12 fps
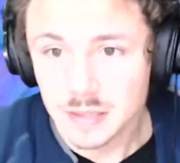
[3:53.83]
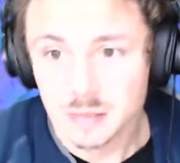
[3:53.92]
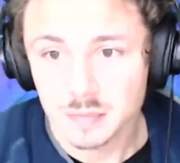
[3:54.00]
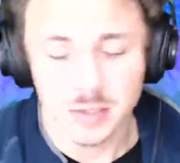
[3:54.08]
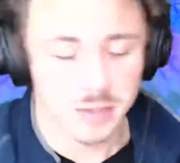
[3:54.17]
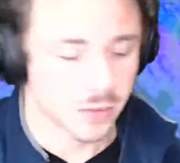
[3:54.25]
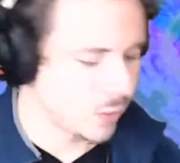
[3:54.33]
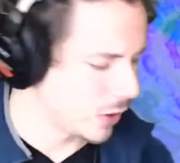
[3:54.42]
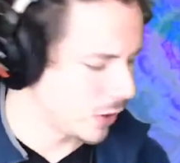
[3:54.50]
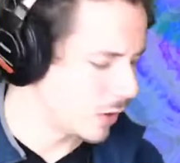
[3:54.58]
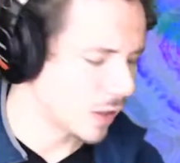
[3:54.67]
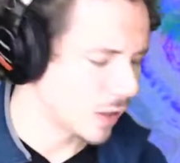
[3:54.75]
because
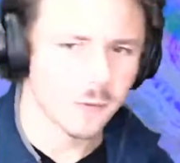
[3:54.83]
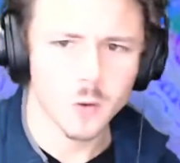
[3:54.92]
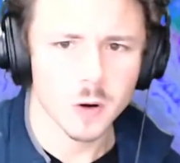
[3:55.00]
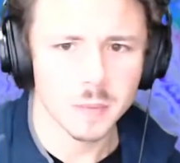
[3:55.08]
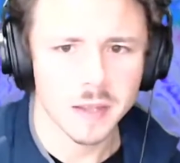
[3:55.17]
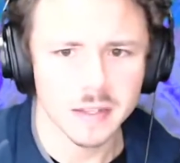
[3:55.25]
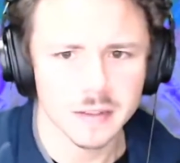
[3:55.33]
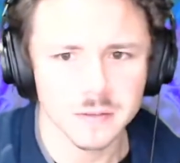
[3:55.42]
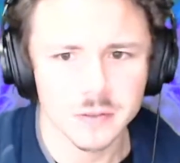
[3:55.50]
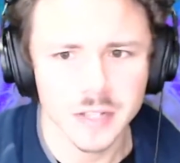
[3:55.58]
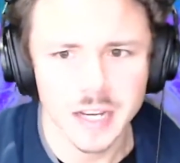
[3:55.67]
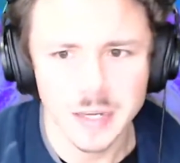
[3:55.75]
weird like format for
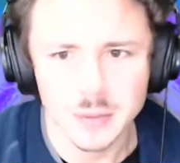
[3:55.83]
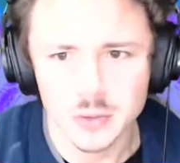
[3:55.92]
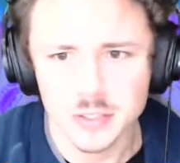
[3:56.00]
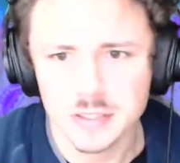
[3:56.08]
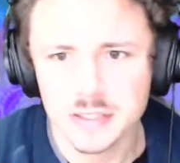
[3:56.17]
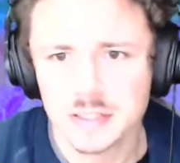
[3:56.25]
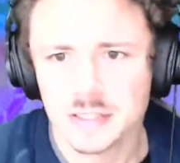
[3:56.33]
cameras.